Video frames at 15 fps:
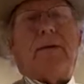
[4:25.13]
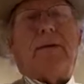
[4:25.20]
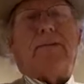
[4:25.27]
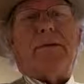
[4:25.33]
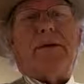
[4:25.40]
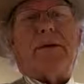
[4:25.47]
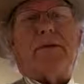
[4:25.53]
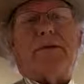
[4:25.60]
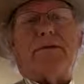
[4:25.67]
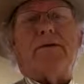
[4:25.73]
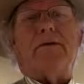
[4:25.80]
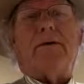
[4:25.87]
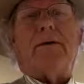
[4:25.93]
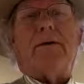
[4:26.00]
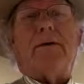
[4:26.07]
and be
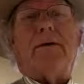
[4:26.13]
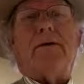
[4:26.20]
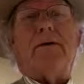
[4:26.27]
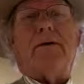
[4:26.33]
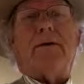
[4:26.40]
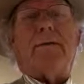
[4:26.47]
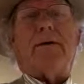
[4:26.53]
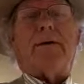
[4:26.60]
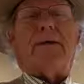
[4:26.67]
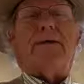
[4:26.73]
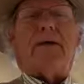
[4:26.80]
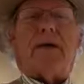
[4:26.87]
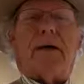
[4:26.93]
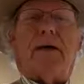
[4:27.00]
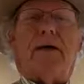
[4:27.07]
concerned
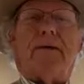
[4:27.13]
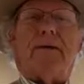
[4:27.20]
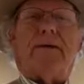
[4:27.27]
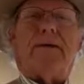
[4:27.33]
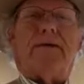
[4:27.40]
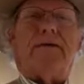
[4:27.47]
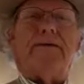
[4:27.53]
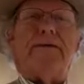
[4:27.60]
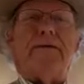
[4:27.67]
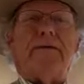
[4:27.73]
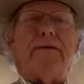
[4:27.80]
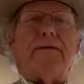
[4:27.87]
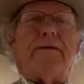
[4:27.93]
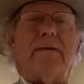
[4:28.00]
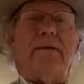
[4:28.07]
about the godliness
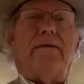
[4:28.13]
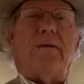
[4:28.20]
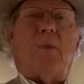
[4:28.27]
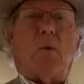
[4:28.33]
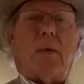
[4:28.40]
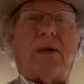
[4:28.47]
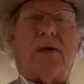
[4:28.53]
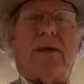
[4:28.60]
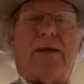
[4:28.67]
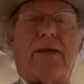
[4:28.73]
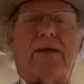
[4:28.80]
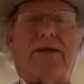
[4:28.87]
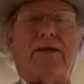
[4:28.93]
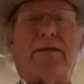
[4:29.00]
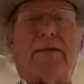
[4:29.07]
of the
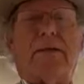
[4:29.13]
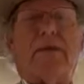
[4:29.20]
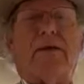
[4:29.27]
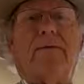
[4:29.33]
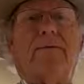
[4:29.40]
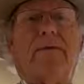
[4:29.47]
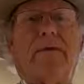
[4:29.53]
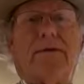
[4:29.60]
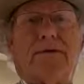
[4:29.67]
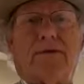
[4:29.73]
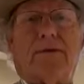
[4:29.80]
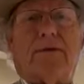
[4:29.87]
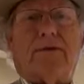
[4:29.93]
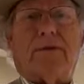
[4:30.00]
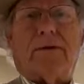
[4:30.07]
ways of their
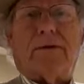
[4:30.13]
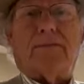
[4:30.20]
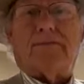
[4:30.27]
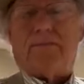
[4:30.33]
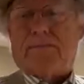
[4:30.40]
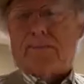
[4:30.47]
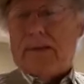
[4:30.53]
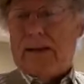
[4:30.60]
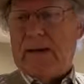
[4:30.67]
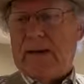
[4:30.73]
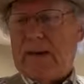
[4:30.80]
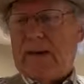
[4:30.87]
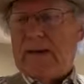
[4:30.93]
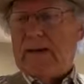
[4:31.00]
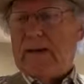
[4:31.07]
children.
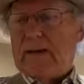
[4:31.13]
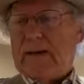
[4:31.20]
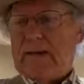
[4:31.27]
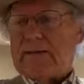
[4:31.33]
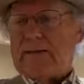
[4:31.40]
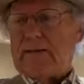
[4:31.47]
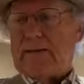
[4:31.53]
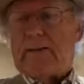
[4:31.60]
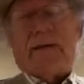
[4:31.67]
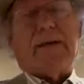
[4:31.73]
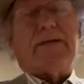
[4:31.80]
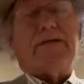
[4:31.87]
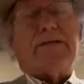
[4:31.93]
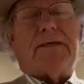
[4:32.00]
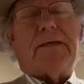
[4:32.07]
And so let
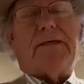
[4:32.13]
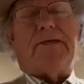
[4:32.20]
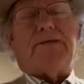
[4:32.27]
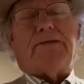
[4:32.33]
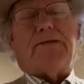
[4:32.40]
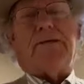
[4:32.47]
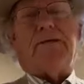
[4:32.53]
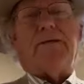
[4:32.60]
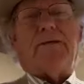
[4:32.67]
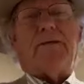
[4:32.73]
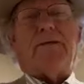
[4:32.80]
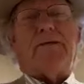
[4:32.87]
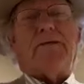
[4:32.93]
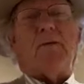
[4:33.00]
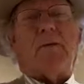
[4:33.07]
us teach
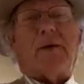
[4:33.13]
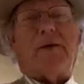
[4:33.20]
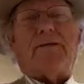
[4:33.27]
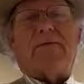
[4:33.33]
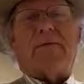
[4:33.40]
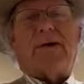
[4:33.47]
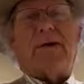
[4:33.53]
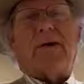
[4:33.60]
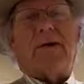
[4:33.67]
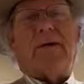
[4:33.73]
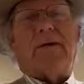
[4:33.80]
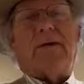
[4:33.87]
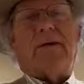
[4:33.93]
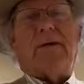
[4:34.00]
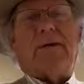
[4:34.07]
the way of
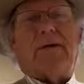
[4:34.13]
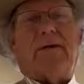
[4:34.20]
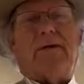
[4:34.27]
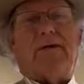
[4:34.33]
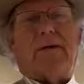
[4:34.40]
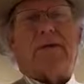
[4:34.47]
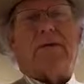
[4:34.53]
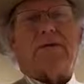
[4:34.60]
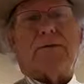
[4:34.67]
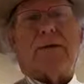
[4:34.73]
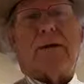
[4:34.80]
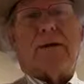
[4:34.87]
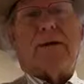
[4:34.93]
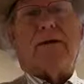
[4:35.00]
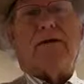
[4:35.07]
God to those
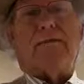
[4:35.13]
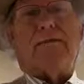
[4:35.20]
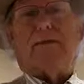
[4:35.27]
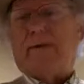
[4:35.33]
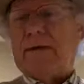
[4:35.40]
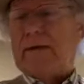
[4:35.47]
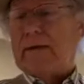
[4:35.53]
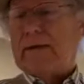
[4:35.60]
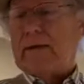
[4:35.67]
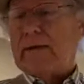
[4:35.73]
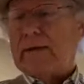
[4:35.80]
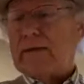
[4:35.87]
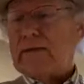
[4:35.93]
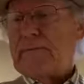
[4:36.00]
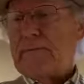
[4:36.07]
we love, and
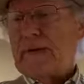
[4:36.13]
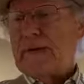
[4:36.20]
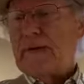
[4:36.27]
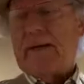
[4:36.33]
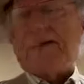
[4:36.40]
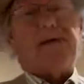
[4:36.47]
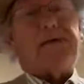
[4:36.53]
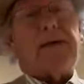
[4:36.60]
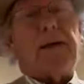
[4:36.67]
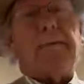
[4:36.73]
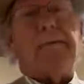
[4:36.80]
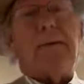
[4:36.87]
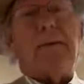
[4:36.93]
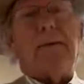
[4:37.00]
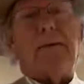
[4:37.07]
let us be an
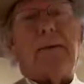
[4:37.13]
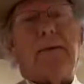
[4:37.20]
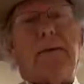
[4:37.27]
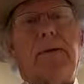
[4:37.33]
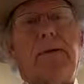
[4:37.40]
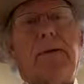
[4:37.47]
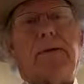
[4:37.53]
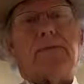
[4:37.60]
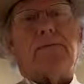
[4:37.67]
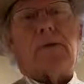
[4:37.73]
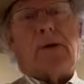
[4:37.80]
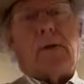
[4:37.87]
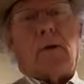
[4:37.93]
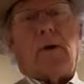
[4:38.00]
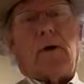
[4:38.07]
example as
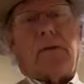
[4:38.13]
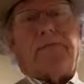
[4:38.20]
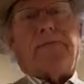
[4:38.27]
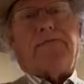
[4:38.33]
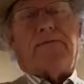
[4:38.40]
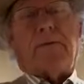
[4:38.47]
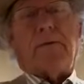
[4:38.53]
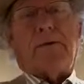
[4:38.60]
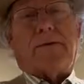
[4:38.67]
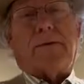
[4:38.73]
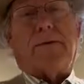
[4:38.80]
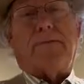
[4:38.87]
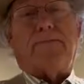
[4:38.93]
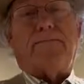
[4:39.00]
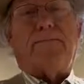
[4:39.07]
we walk before
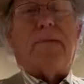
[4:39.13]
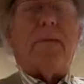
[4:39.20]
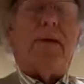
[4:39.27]
them.